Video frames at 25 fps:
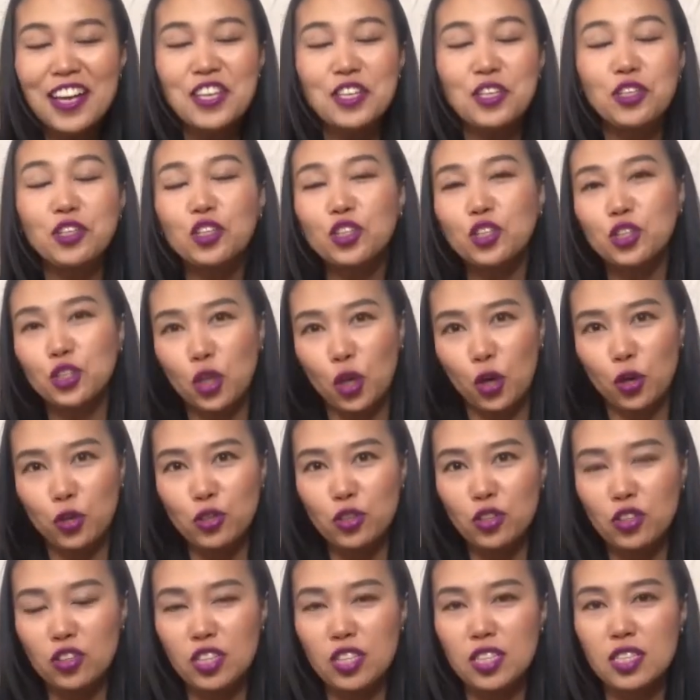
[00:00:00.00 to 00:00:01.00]
you should go
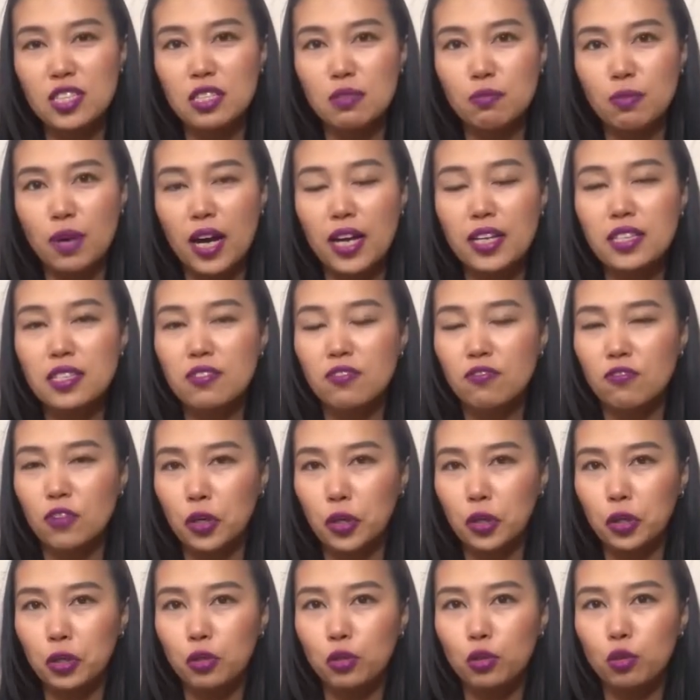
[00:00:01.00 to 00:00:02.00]
to this Zima. It's a
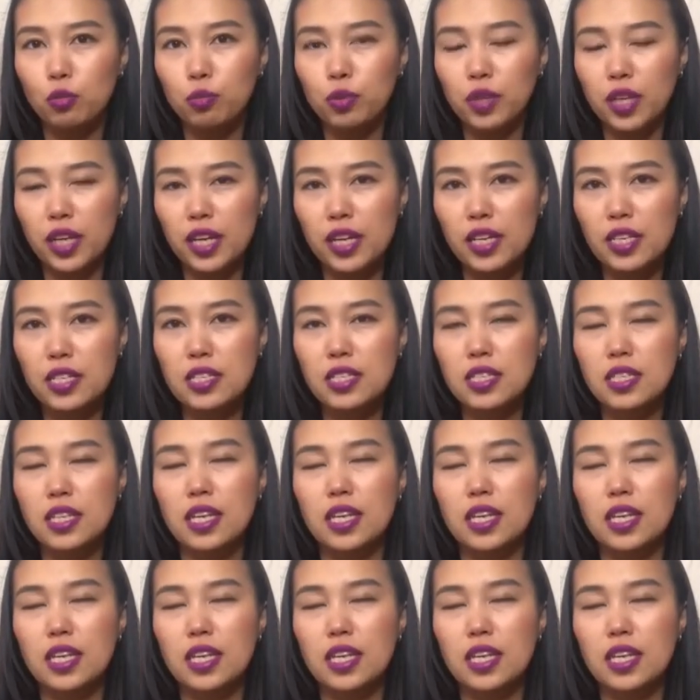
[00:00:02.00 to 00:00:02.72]
very cool place.